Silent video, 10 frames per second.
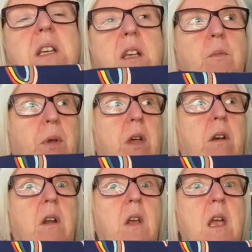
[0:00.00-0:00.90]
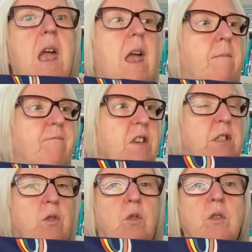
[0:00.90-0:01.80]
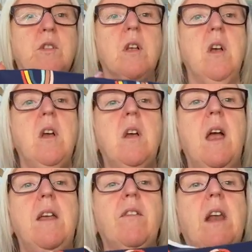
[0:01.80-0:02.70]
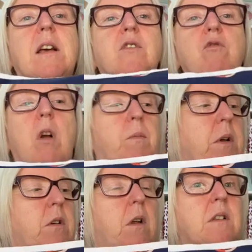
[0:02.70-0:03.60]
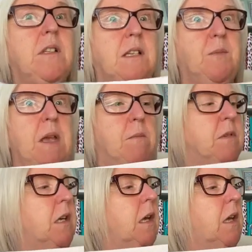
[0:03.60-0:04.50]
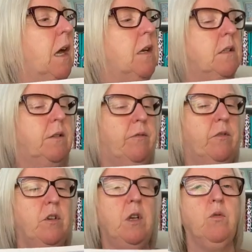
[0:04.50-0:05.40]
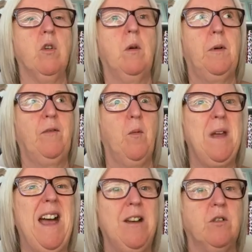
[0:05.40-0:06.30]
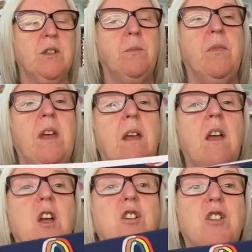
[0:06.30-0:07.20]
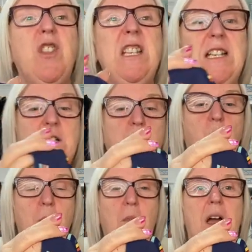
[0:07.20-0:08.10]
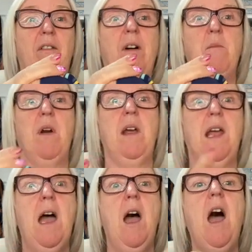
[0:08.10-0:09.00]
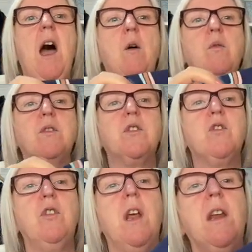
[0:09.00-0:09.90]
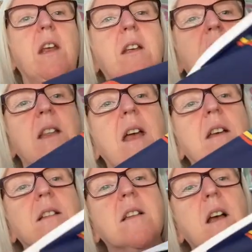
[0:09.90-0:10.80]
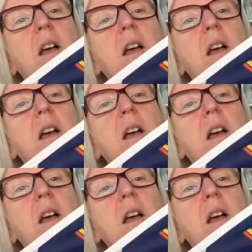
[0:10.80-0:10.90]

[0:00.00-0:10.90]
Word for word: Kilburn. And um, this goes in the last drop, 6pm tonight, guys, for a new drop. I've got my eye on something. So this is swimwear fabric. How stunning is this?